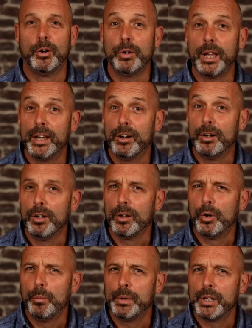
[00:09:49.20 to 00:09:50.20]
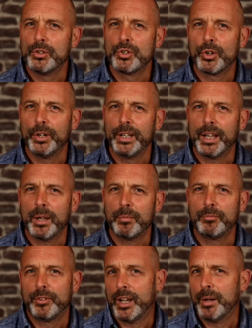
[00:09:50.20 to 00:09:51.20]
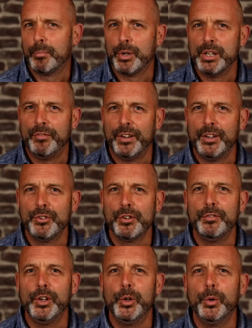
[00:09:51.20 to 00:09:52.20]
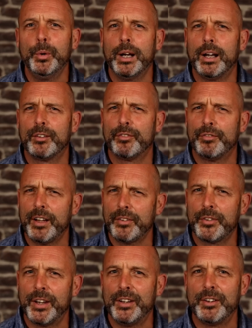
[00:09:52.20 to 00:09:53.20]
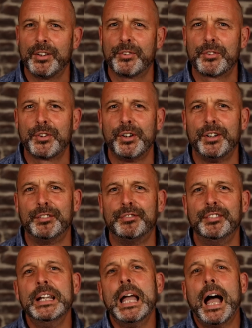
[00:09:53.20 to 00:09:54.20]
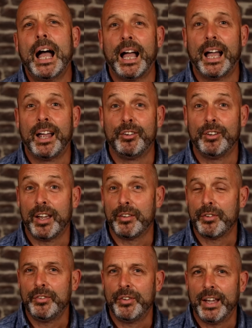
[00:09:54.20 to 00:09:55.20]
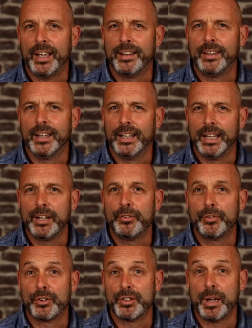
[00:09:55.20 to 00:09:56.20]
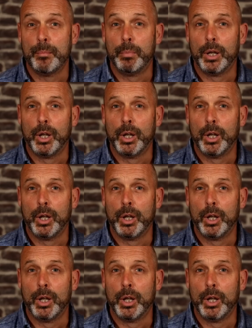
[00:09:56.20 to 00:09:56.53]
Okay, all, I hope you enjoyed that brief interview and fascinating stuff. And as I said, the links are down